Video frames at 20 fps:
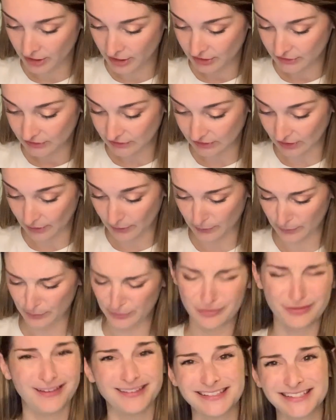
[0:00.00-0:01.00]
So
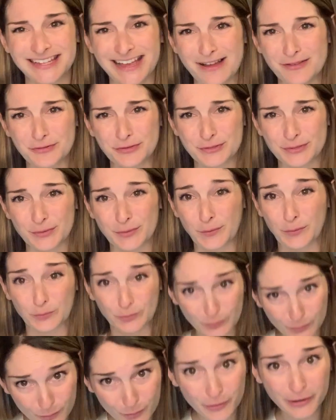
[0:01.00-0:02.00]
this sounds
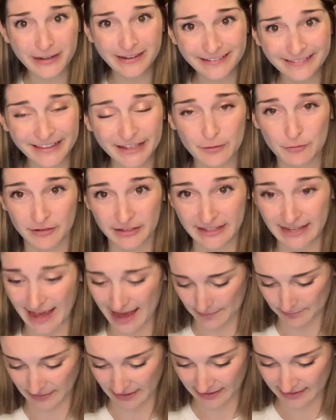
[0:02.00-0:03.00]
really, really
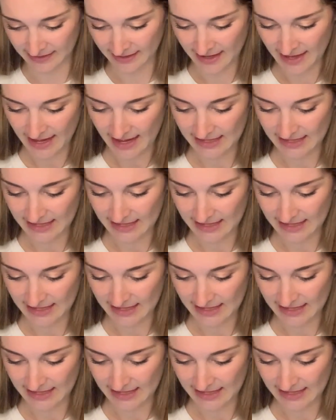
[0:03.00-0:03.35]
epic.